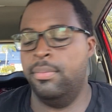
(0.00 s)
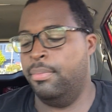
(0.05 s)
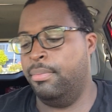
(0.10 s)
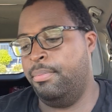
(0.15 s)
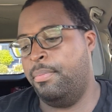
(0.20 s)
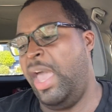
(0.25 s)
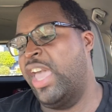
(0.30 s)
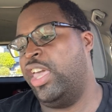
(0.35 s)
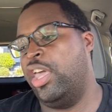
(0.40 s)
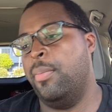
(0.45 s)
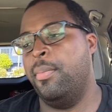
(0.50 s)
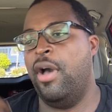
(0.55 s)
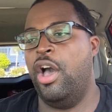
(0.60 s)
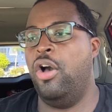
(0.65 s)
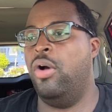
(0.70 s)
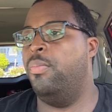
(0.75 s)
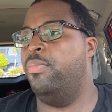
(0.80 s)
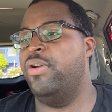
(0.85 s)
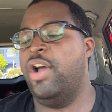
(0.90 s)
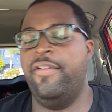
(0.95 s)
Making my
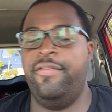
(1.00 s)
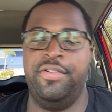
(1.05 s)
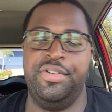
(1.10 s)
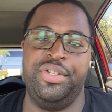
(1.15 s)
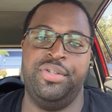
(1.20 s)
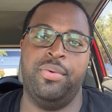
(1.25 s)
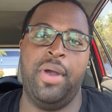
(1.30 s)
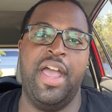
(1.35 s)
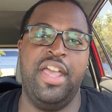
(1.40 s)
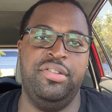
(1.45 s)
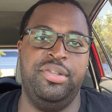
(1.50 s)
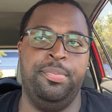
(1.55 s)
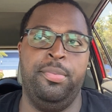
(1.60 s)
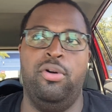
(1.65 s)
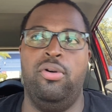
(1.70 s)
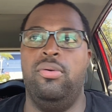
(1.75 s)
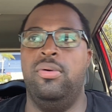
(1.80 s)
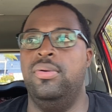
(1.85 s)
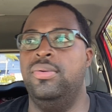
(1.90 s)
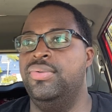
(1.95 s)
own breakfast rice
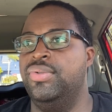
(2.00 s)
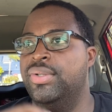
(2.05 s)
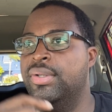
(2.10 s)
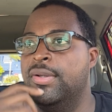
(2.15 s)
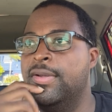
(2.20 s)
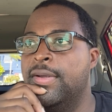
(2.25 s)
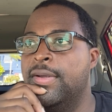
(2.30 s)
bowls.